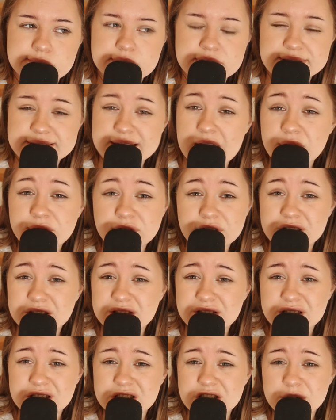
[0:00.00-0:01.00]

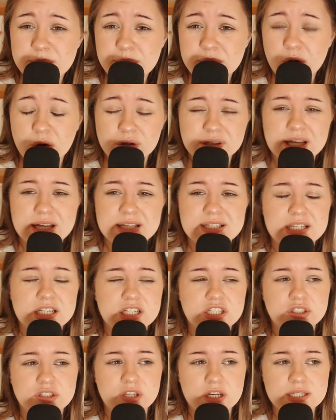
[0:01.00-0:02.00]
to be honest,
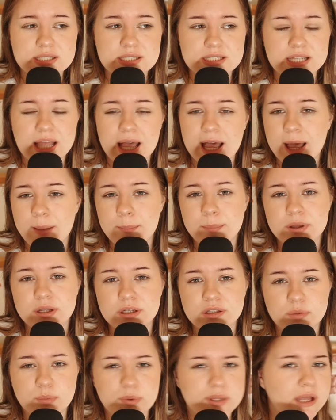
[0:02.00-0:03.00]
doesn't
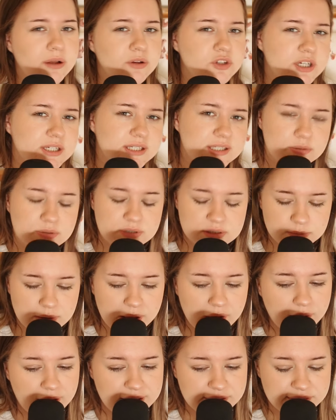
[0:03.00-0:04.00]
happen without Jessica as
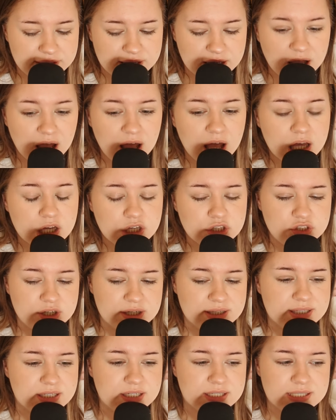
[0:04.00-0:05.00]
well. I think
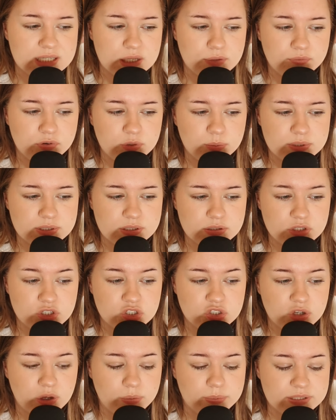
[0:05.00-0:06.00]
Jessica's influence on the
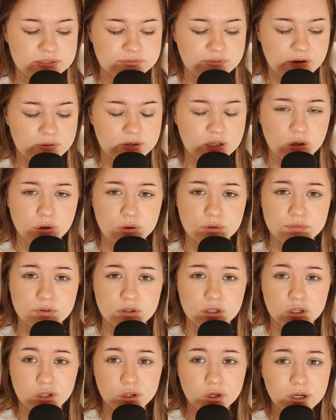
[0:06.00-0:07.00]
show is very
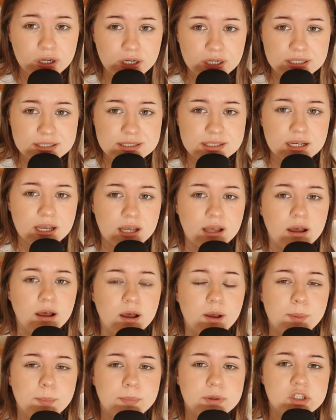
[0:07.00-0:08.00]
overlooked.
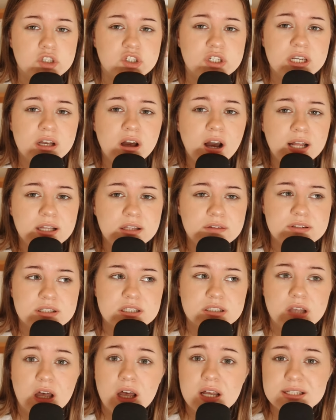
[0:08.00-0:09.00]
She kind of
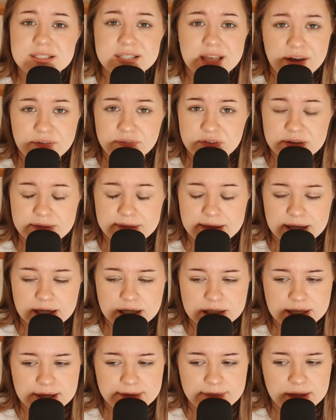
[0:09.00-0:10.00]
starts everything,
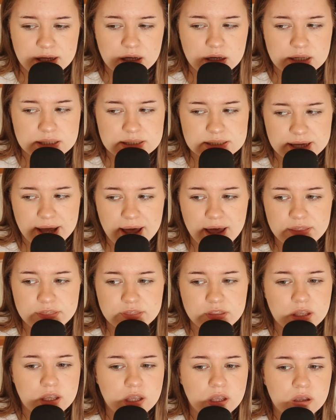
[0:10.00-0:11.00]
and I think her death
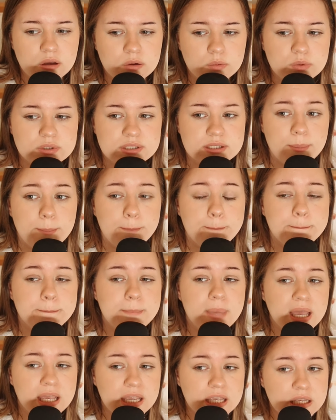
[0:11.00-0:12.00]
was a
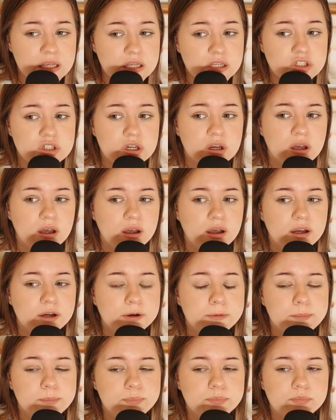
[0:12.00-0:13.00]
major
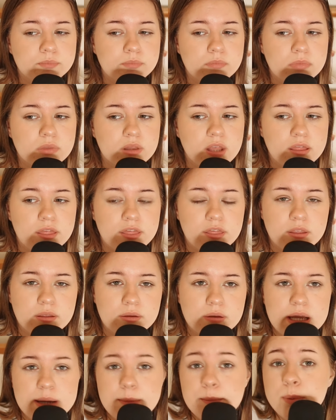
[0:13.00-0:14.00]

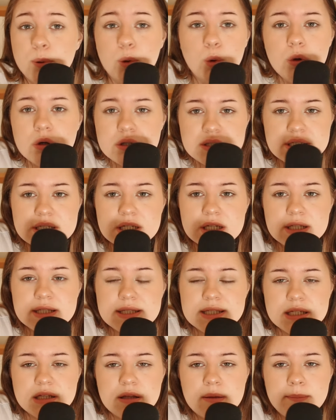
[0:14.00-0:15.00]

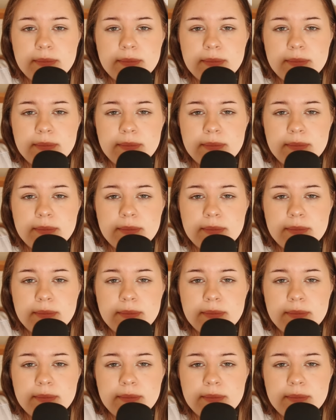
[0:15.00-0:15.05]
importance and a